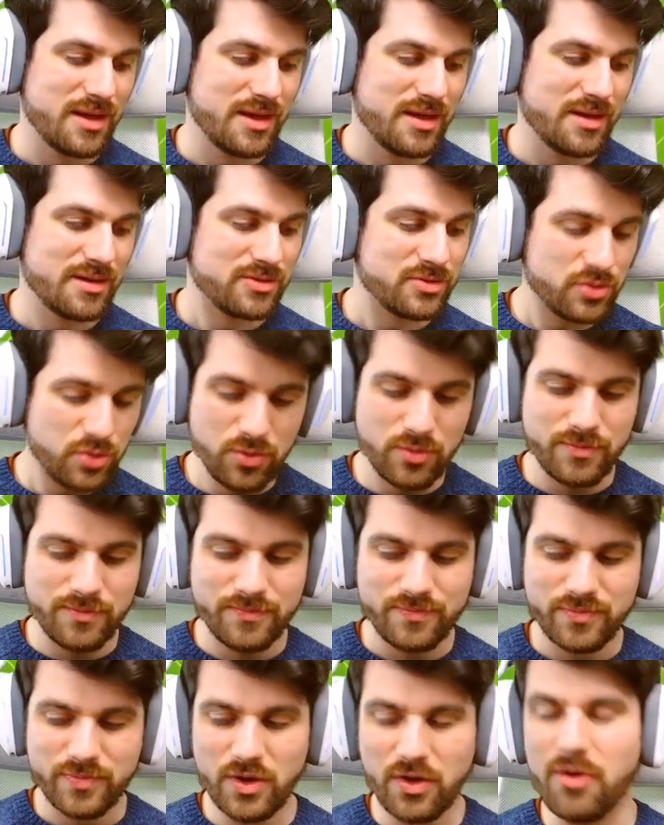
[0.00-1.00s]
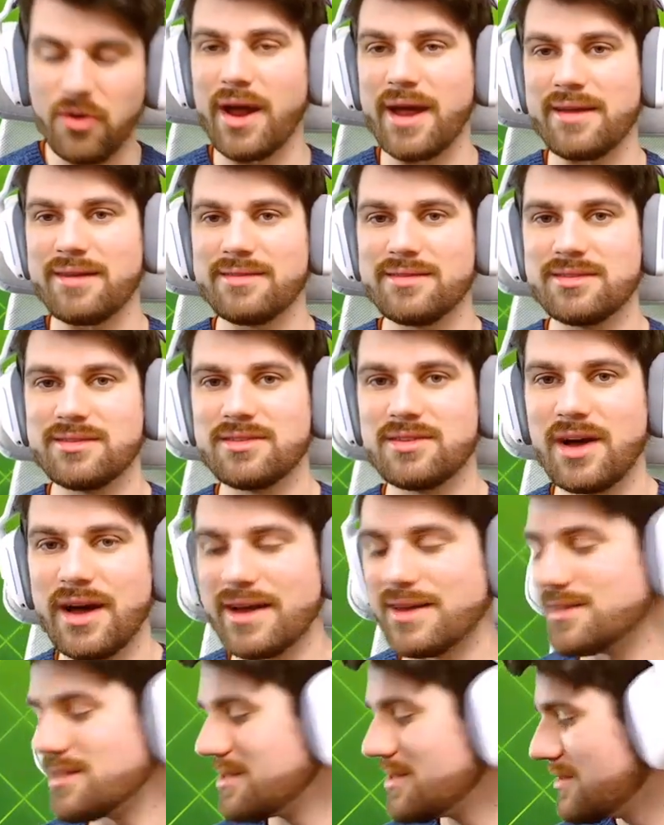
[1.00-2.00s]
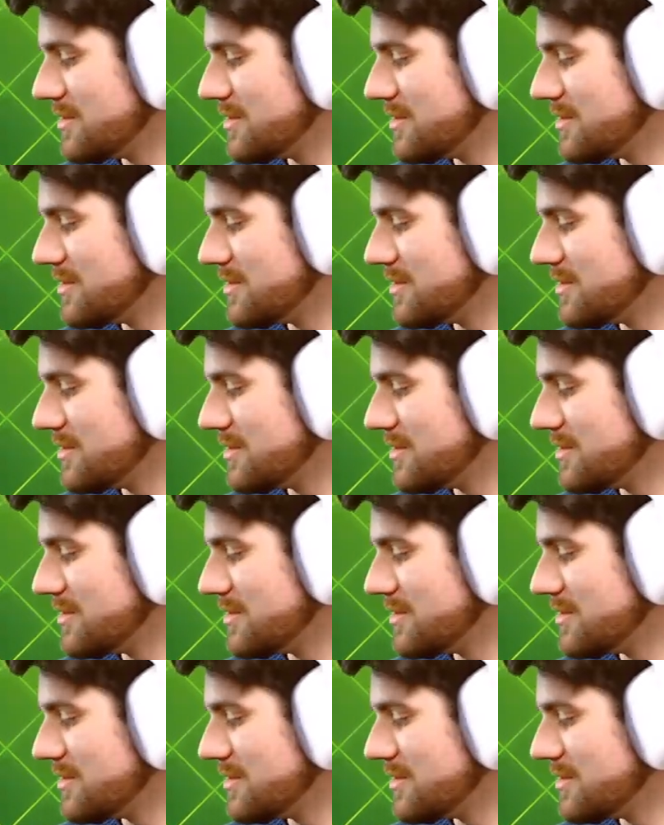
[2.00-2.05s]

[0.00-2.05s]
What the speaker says: Cool. All right, guys,